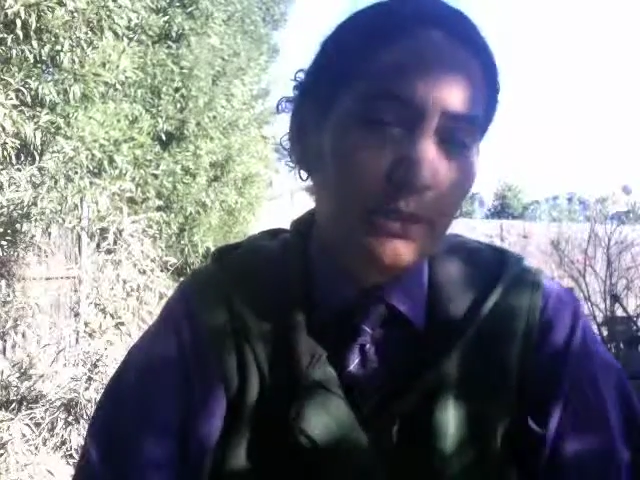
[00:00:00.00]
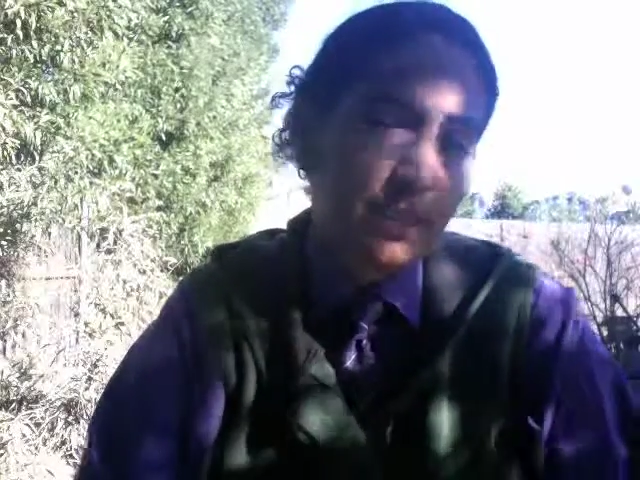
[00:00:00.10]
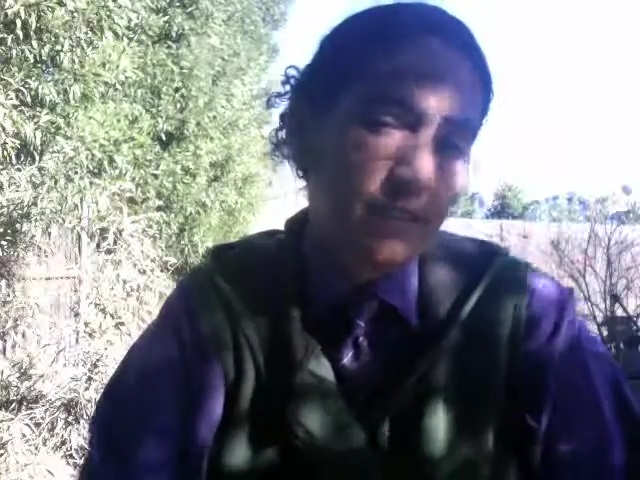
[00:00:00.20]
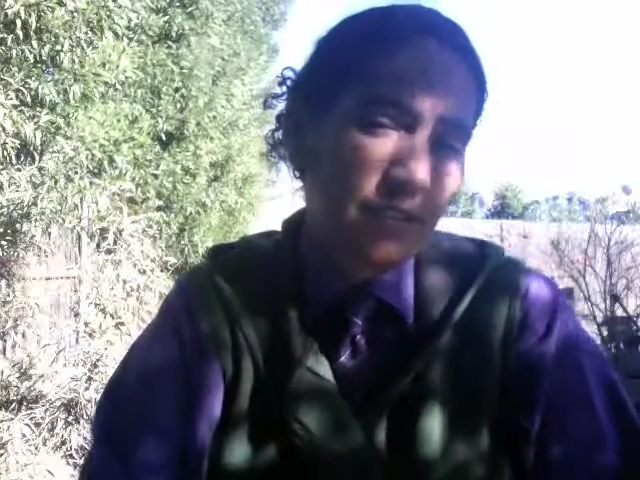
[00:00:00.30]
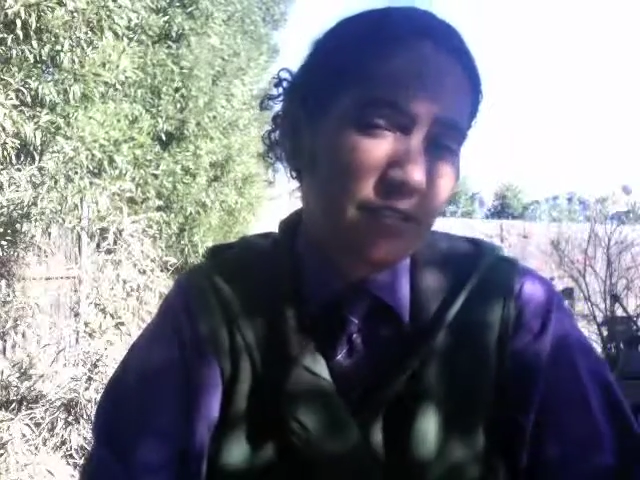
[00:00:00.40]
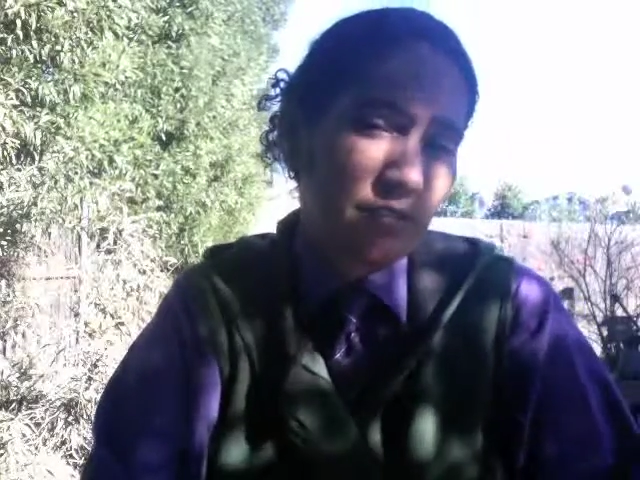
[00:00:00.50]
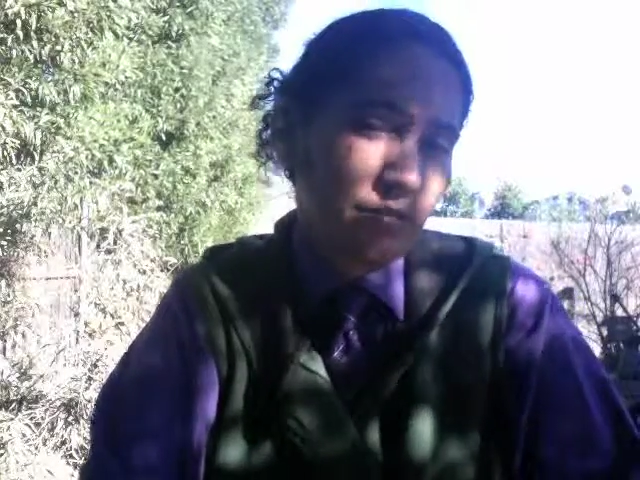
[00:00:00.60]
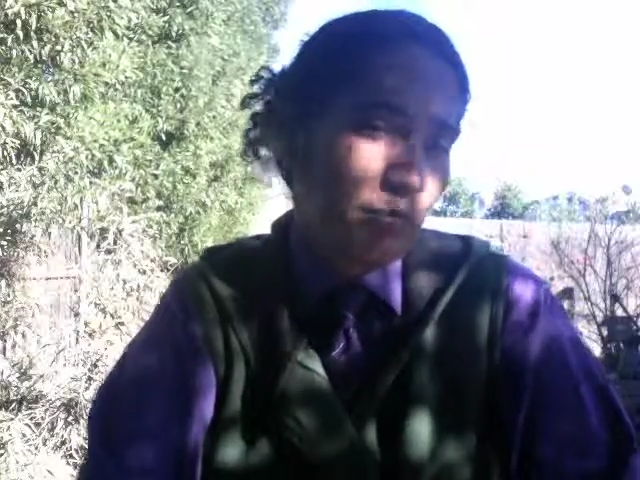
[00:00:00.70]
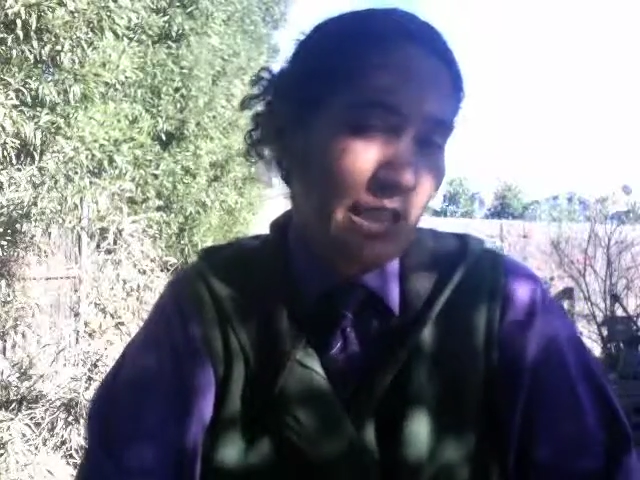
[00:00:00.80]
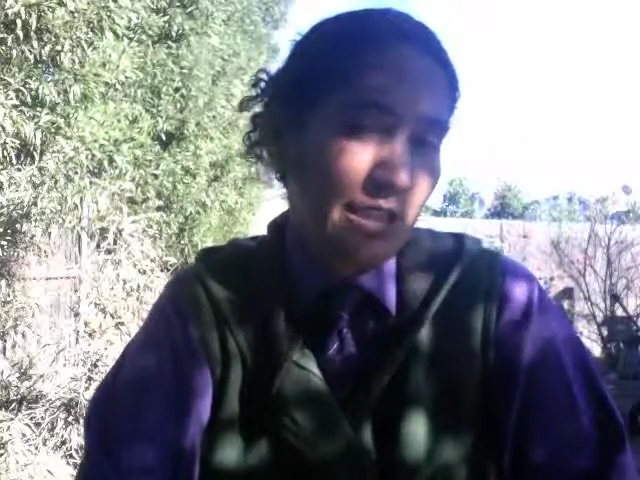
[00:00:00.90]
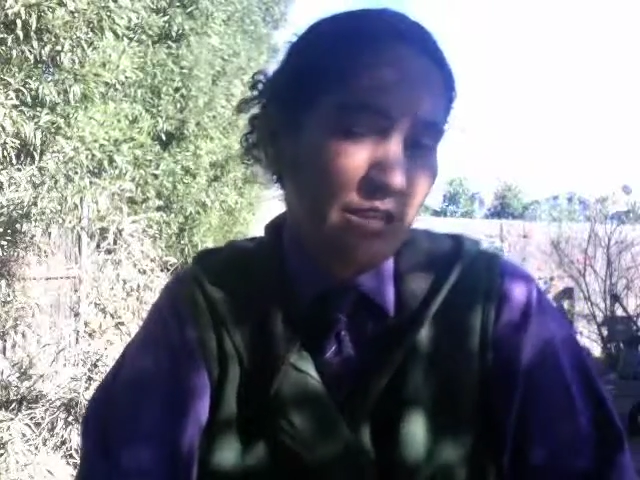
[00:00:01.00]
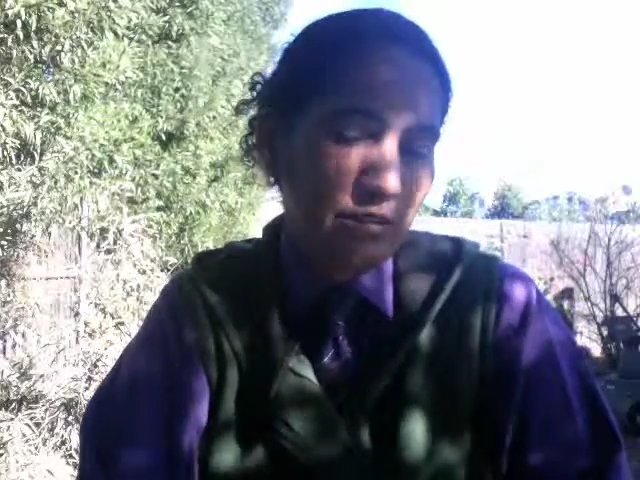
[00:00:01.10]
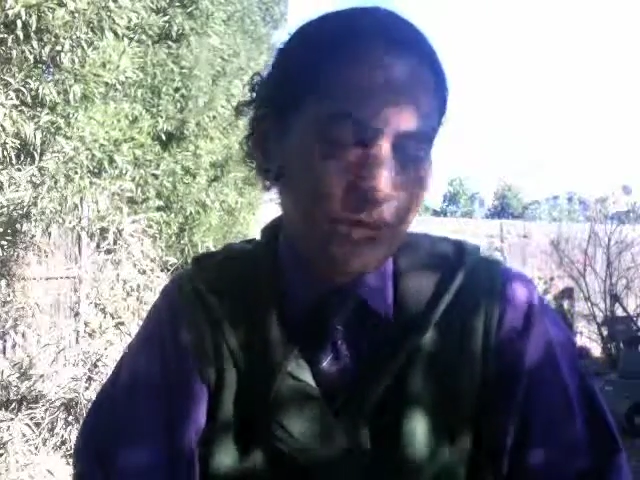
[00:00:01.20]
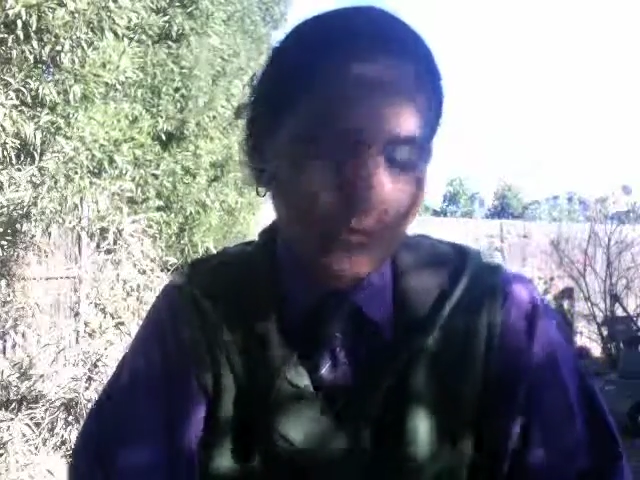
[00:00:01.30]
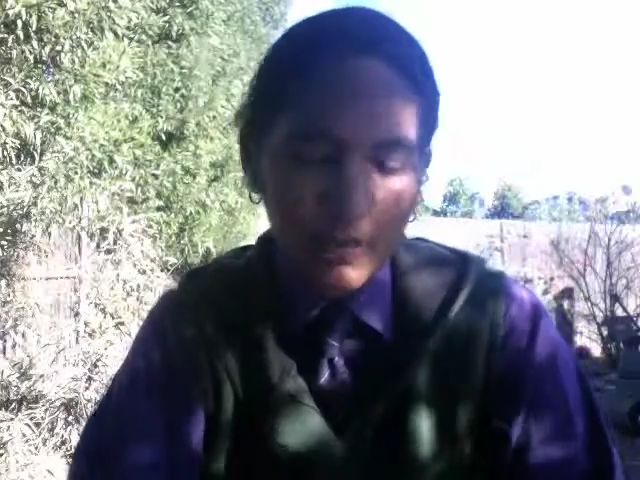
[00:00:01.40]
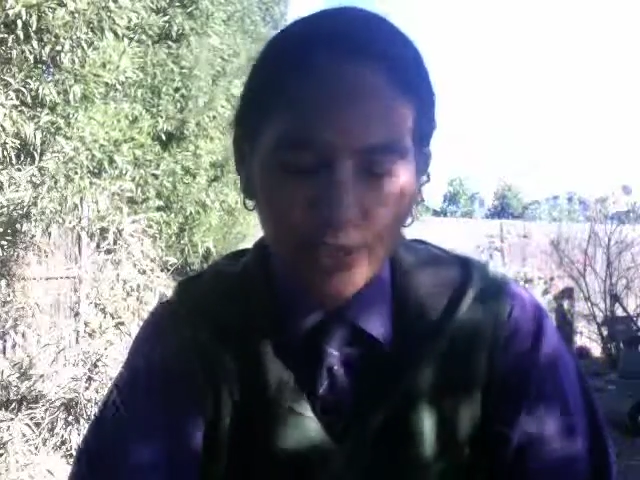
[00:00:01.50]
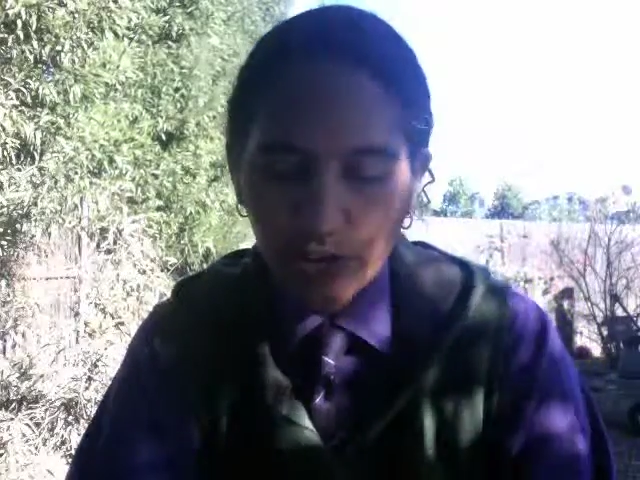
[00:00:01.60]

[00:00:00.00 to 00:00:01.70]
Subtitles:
because that's what I do. I